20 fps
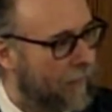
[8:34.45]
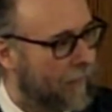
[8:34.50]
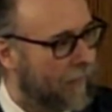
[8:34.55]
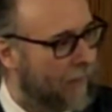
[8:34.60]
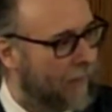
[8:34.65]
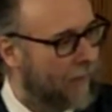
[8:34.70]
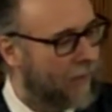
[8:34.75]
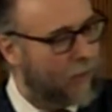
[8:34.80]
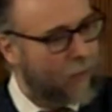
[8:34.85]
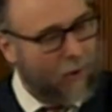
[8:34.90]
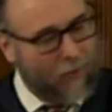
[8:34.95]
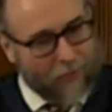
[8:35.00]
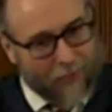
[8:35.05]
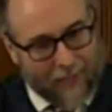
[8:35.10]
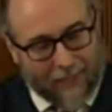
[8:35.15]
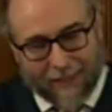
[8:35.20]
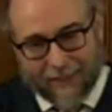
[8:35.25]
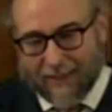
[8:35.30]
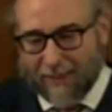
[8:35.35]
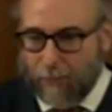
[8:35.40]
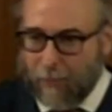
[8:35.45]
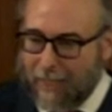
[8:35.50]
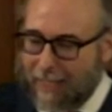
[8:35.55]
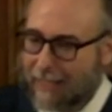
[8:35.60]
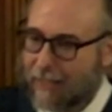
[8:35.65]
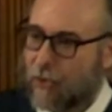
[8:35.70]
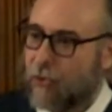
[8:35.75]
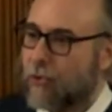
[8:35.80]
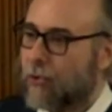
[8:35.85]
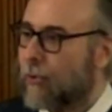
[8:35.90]
There are things that we
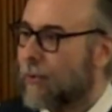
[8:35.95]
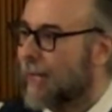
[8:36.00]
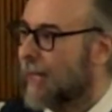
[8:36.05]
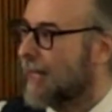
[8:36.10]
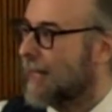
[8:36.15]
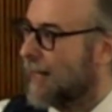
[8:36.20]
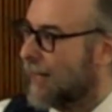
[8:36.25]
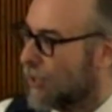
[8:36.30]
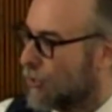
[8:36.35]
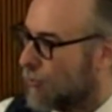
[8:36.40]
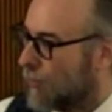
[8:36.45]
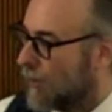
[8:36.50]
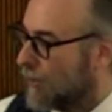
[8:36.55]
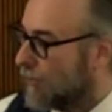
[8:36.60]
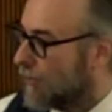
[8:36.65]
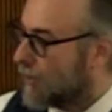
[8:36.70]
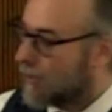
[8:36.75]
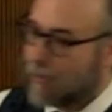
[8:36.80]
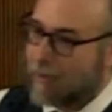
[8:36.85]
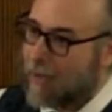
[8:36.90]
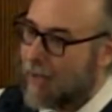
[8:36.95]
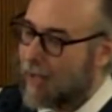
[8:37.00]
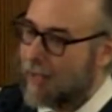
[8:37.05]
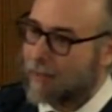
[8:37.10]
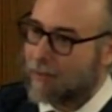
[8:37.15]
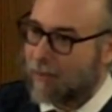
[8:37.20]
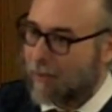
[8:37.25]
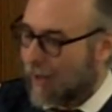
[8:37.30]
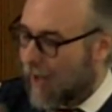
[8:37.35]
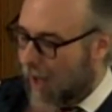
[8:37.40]
can do in Israel that are
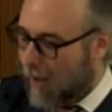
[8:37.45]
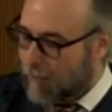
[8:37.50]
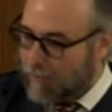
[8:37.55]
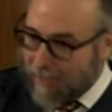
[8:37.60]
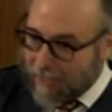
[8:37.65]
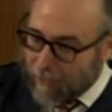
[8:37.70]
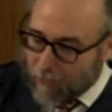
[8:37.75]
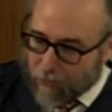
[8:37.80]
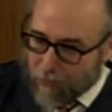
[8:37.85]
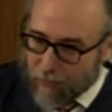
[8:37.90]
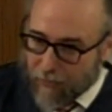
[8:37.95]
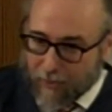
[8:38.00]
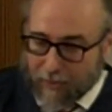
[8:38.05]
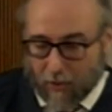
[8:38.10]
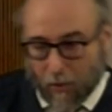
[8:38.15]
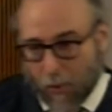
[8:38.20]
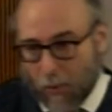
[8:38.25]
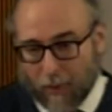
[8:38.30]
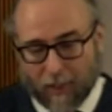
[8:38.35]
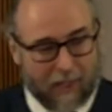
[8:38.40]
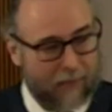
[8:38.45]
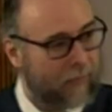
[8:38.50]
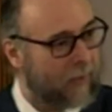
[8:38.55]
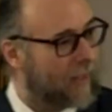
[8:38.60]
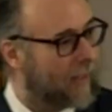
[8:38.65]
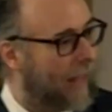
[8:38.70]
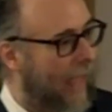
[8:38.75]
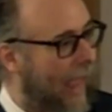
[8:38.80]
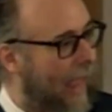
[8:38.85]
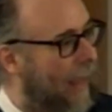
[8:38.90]
not obligatory or
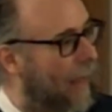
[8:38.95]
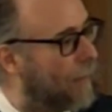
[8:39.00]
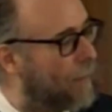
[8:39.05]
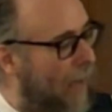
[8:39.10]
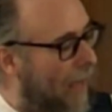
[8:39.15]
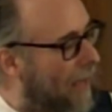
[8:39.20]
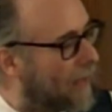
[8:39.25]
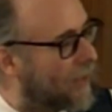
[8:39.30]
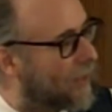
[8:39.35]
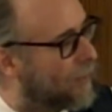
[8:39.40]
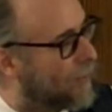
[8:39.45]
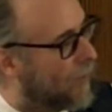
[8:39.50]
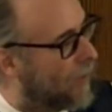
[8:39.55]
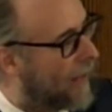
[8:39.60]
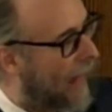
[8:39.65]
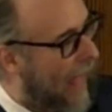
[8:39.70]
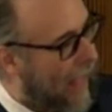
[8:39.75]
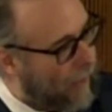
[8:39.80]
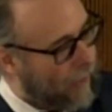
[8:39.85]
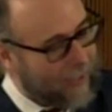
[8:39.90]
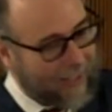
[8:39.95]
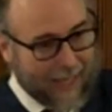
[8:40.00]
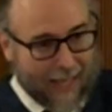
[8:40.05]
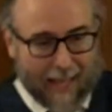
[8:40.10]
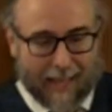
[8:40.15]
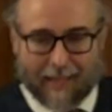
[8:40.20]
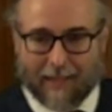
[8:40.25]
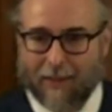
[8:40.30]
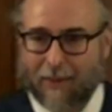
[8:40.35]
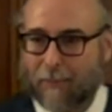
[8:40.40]
even possible
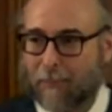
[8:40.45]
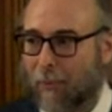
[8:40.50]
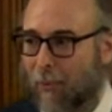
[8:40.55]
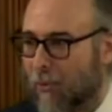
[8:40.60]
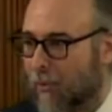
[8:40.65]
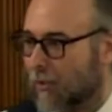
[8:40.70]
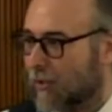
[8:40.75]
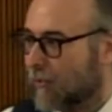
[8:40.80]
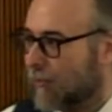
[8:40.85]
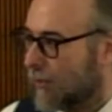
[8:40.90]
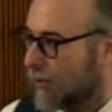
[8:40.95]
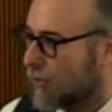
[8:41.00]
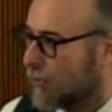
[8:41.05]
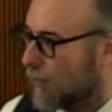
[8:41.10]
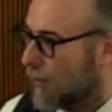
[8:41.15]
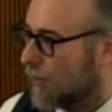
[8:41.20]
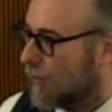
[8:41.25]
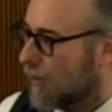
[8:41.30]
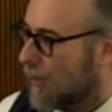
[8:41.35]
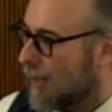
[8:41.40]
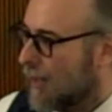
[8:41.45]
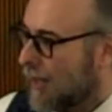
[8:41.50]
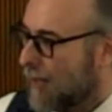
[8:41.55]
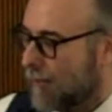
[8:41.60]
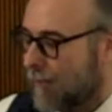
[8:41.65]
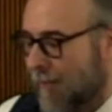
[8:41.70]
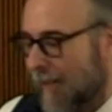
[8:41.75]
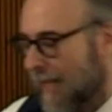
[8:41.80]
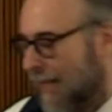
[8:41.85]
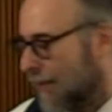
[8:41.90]
outside the borders of Israel.
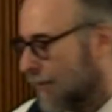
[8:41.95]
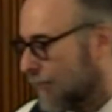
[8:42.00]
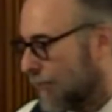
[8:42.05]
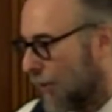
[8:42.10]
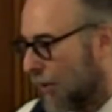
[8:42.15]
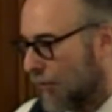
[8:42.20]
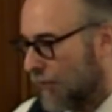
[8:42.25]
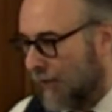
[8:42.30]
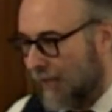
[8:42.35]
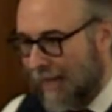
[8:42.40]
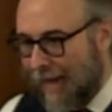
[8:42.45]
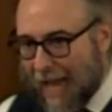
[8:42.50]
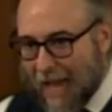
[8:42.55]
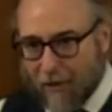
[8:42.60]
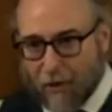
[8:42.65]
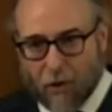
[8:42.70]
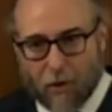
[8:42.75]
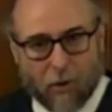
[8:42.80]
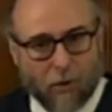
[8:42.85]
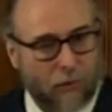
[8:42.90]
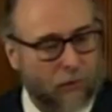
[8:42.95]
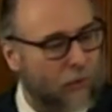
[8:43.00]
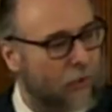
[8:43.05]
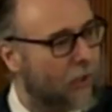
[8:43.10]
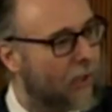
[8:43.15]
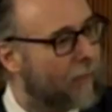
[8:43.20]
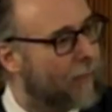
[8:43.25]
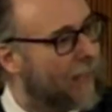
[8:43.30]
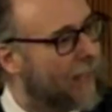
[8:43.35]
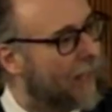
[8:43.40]
Many involving agriculture,
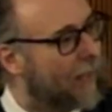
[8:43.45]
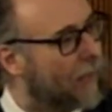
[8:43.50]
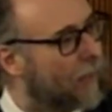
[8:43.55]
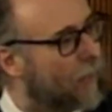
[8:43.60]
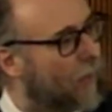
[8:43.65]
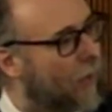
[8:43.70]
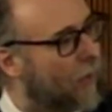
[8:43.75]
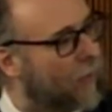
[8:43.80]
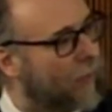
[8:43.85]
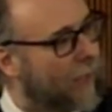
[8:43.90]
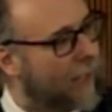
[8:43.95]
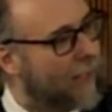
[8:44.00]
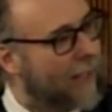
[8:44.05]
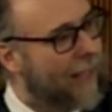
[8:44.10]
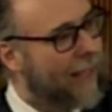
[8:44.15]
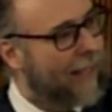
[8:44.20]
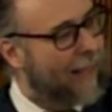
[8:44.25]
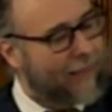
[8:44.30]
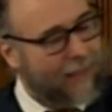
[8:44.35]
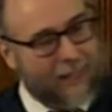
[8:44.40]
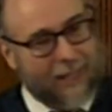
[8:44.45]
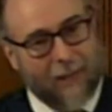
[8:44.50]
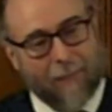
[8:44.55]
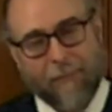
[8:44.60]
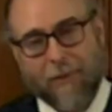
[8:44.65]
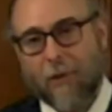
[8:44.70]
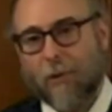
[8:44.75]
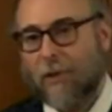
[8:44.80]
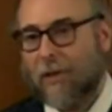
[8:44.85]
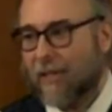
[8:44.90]
many involving the
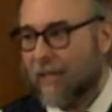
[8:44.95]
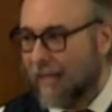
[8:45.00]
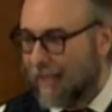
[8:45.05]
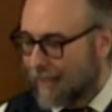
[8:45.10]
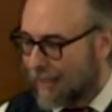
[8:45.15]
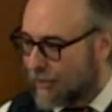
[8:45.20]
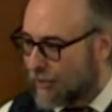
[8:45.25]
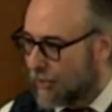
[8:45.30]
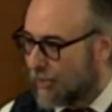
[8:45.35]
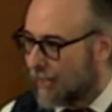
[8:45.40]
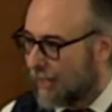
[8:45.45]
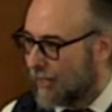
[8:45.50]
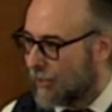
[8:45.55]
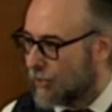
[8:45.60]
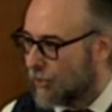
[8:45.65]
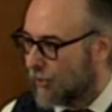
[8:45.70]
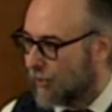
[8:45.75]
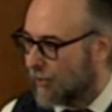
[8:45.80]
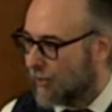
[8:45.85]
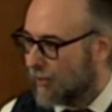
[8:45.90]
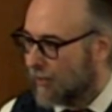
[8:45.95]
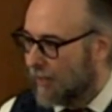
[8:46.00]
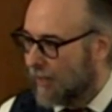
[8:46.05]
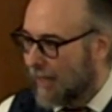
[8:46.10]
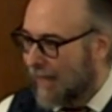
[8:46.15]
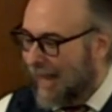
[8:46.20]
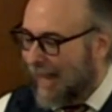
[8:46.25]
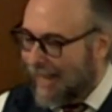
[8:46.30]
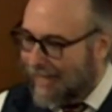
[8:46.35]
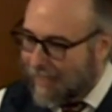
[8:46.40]
community legislations.
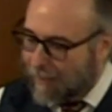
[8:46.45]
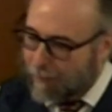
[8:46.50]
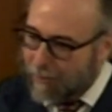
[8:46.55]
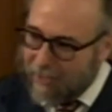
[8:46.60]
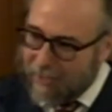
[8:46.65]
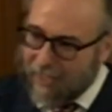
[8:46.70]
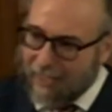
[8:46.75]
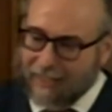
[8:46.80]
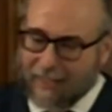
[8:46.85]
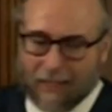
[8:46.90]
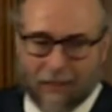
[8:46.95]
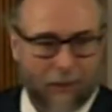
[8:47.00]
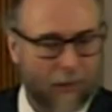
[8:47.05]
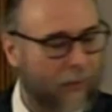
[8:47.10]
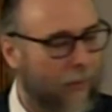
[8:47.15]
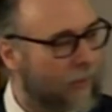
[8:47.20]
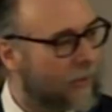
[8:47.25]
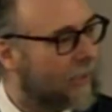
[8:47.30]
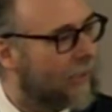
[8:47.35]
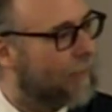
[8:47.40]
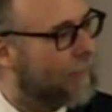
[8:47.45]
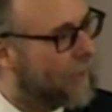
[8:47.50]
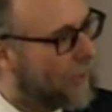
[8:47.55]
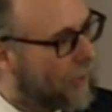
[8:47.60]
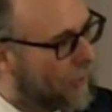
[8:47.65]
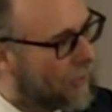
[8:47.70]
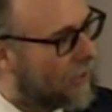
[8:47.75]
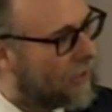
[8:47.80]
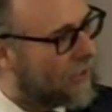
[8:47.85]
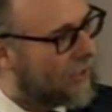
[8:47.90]
And in particular, those
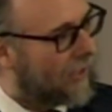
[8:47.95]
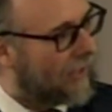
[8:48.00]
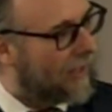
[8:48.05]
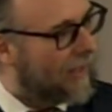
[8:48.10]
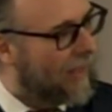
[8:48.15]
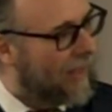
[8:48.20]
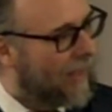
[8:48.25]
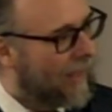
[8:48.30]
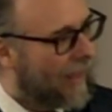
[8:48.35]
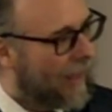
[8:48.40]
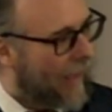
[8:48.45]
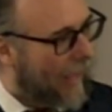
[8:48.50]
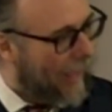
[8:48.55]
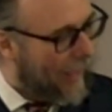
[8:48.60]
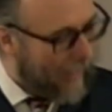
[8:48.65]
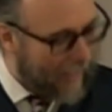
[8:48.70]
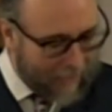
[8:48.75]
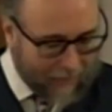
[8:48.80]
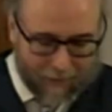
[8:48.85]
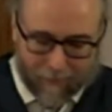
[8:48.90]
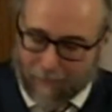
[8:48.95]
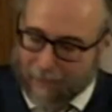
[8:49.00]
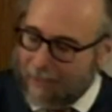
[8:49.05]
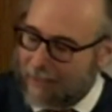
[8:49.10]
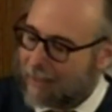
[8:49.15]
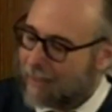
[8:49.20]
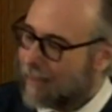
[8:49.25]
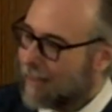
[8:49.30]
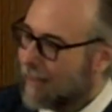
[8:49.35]
community elements.